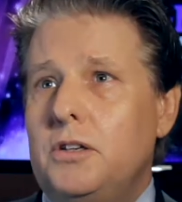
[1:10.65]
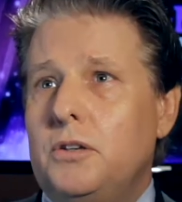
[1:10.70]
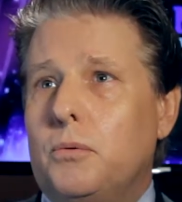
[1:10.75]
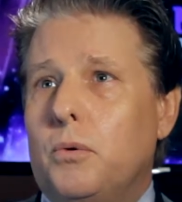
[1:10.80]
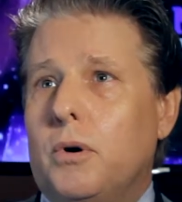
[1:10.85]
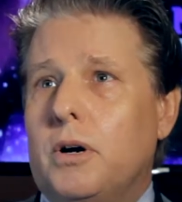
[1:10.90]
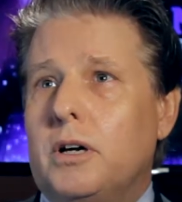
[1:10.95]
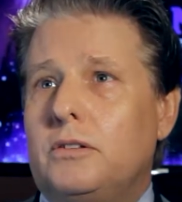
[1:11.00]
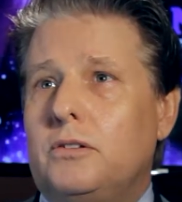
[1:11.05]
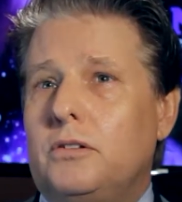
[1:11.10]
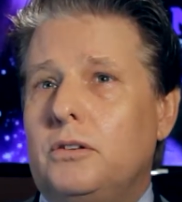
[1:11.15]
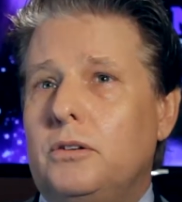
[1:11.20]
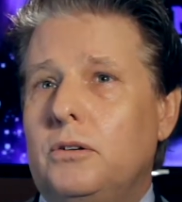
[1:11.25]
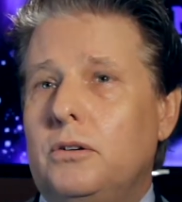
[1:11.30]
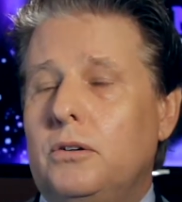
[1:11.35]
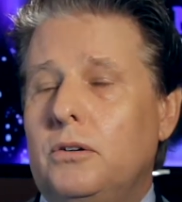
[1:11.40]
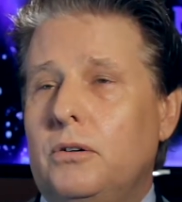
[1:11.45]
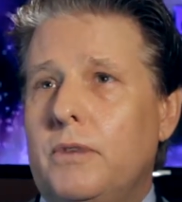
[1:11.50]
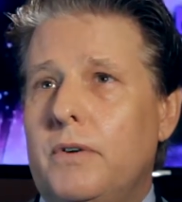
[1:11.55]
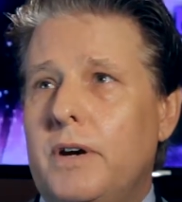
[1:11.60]
You want
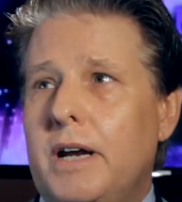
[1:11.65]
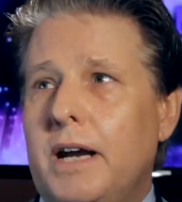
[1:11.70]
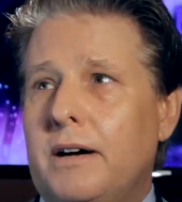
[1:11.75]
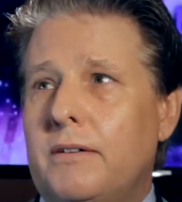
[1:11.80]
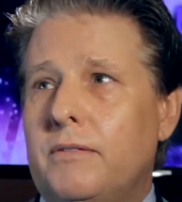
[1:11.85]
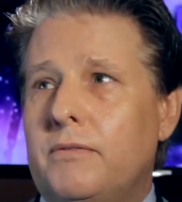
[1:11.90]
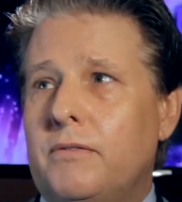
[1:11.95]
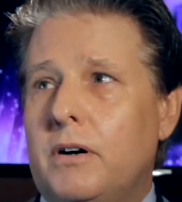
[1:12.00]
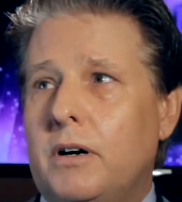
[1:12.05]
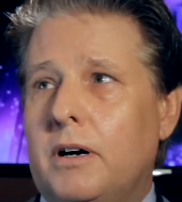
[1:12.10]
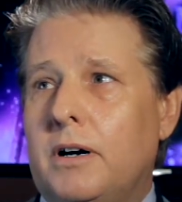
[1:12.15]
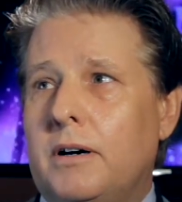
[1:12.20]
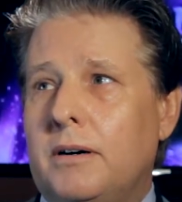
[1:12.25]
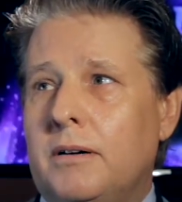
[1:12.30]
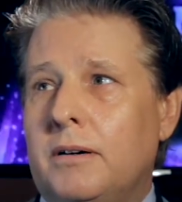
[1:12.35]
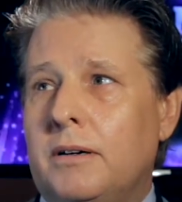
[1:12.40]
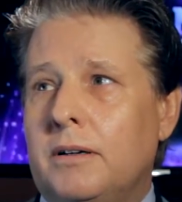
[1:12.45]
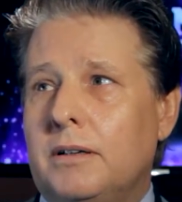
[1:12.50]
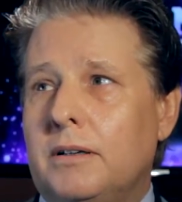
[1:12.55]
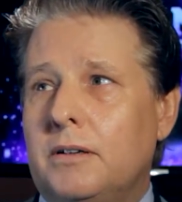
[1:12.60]
to have
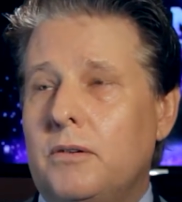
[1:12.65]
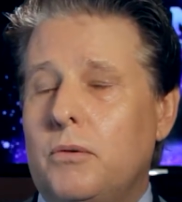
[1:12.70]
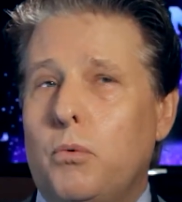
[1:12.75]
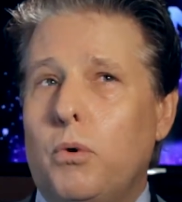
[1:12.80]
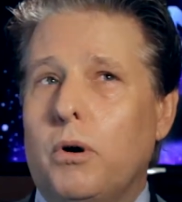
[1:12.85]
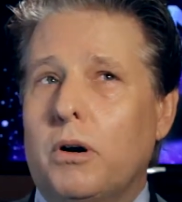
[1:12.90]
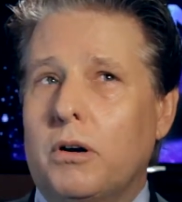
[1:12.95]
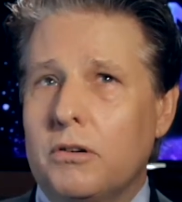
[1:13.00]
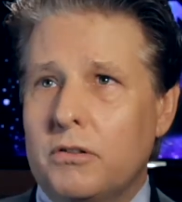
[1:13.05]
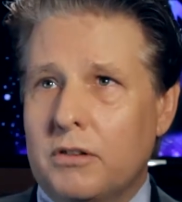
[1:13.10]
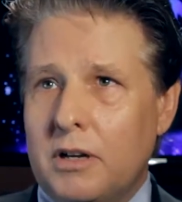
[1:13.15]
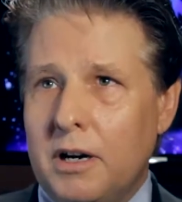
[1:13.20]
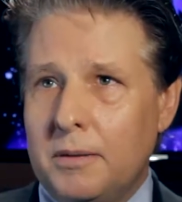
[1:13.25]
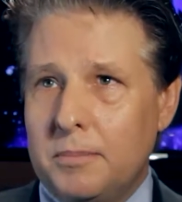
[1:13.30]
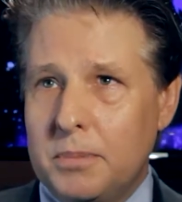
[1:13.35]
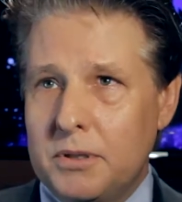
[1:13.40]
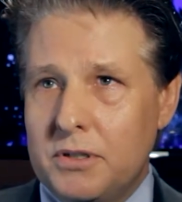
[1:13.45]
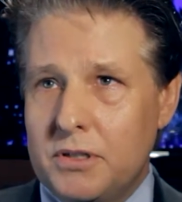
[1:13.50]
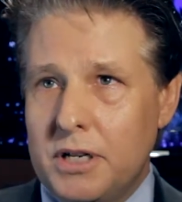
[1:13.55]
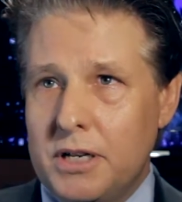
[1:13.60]
workers'
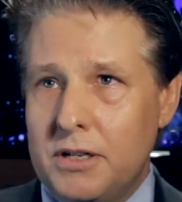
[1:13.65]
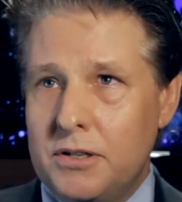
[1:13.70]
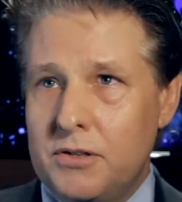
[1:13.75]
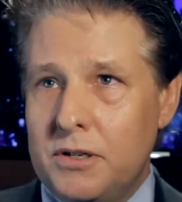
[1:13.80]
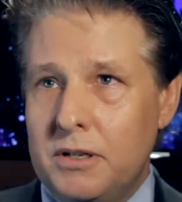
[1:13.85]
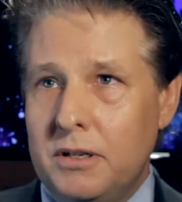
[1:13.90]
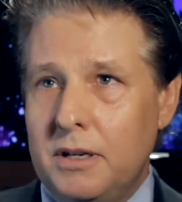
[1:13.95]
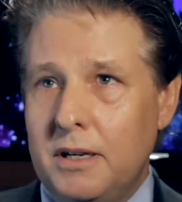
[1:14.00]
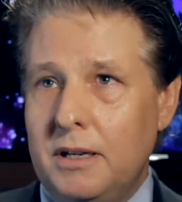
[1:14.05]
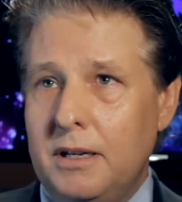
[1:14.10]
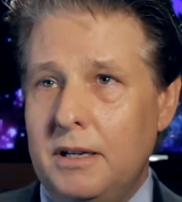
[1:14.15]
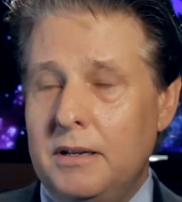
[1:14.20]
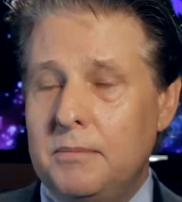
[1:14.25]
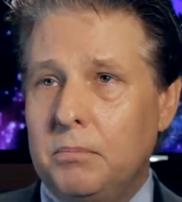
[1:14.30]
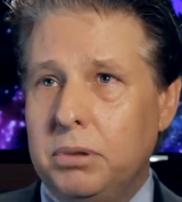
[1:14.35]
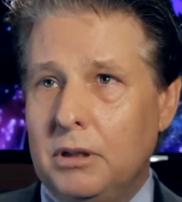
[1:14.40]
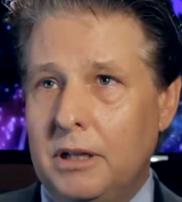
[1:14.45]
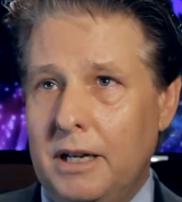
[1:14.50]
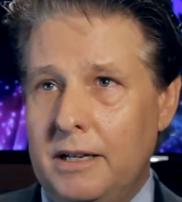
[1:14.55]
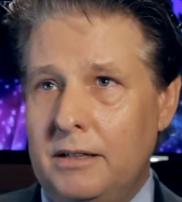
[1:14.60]
compensation
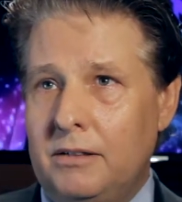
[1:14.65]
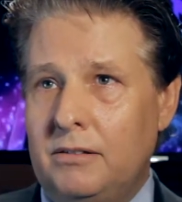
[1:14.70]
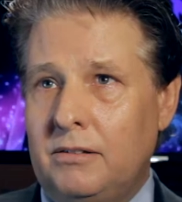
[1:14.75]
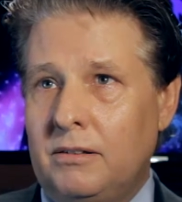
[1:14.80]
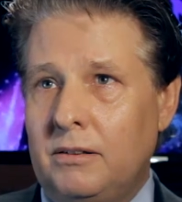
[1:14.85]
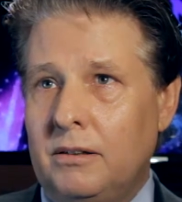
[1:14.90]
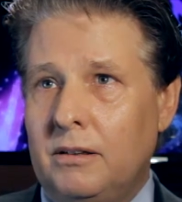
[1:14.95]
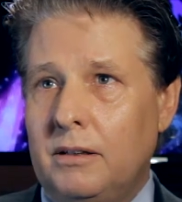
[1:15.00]
in place,